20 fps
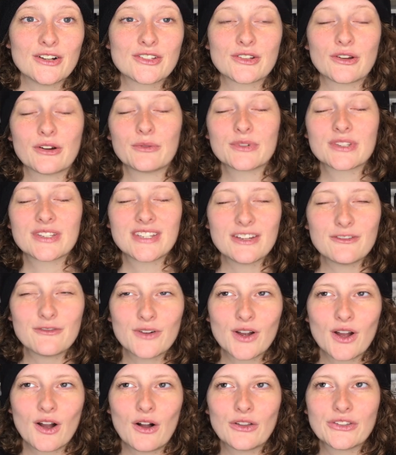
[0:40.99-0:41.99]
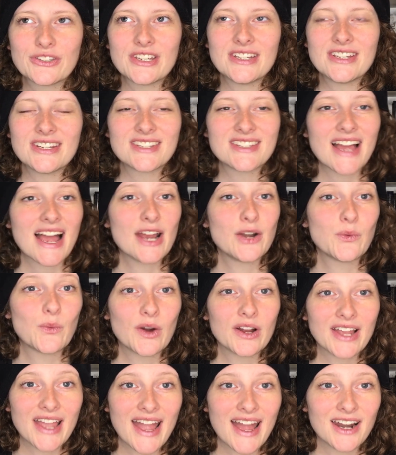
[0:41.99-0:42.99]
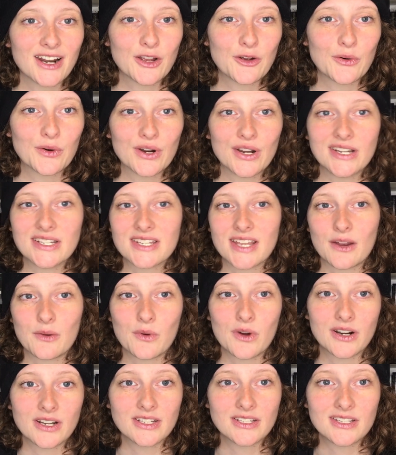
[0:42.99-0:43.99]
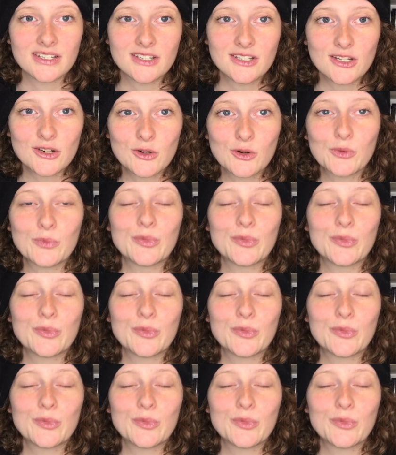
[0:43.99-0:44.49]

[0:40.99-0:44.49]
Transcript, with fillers: so it was difficult to decide what categories I wanted to do,